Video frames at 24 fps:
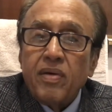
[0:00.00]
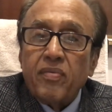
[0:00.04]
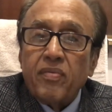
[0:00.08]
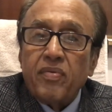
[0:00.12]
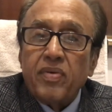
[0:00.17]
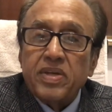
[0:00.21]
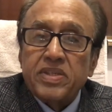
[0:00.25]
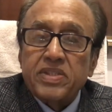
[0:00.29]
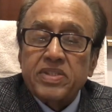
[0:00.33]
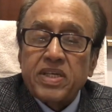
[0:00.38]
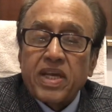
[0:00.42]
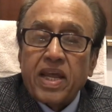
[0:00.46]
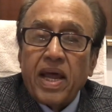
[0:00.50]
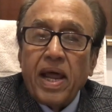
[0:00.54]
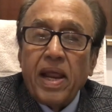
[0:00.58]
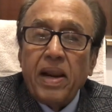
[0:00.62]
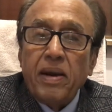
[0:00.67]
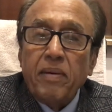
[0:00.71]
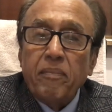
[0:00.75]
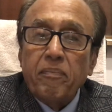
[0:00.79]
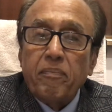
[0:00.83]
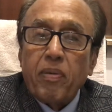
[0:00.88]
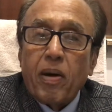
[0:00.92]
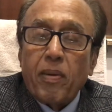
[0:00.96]
which
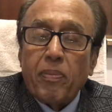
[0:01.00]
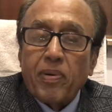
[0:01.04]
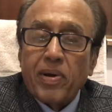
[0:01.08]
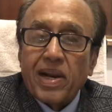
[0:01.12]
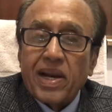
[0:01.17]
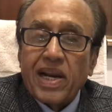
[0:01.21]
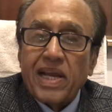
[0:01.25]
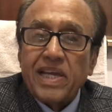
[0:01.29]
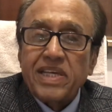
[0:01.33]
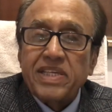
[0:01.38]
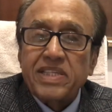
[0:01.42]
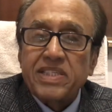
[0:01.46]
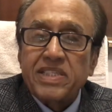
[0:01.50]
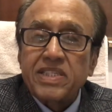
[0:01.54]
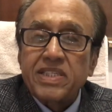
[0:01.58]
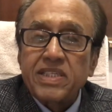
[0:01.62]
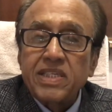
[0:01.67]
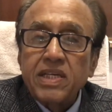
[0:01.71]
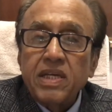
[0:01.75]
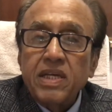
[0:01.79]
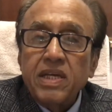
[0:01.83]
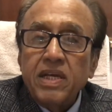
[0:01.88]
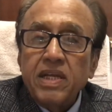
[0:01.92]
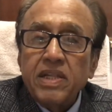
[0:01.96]
can popularize
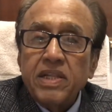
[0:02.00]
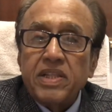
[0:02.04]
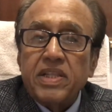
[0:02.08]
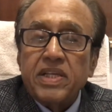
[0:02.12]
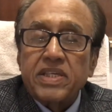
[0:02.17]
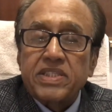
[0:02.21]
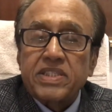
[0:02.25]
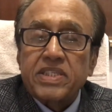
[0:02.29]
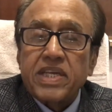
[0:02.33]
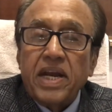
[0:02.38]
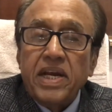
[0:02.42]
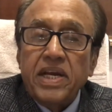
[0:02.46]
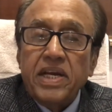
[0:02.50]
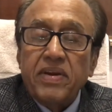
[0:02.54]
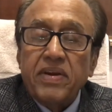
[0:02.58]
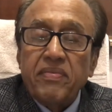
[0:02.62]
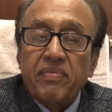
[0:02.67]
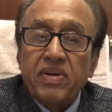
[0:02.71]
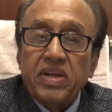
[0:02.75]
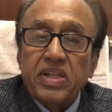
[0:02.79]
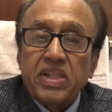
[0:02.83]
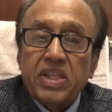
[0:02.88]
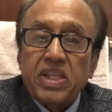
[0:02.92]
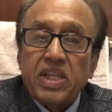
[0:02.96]
the
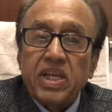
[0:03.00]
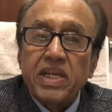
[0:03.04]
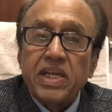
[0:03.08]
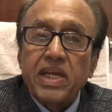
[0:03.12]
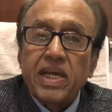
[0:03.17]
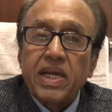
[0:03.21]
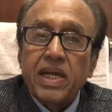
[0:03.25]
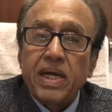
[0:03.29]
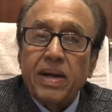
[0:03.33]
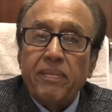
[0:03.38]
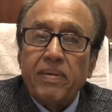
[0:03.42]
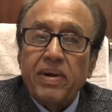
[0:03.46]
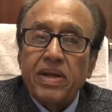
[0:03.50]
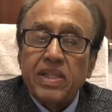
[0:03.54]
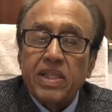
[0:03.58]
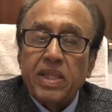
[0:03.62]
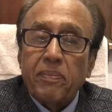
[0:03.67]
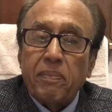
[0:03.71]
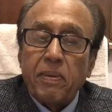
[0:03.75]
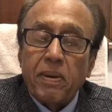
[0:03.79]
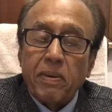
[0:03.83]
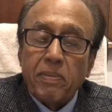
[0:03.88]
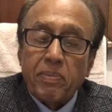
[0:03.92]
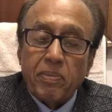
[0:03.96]
scientific thinking among the
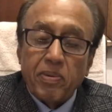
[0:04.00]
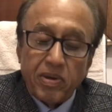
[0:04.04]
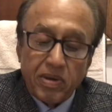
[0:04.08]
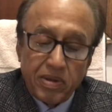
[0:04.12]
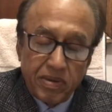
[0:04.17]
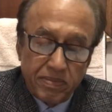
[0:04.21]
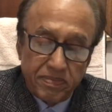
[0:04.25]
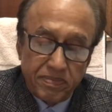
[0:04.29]
people.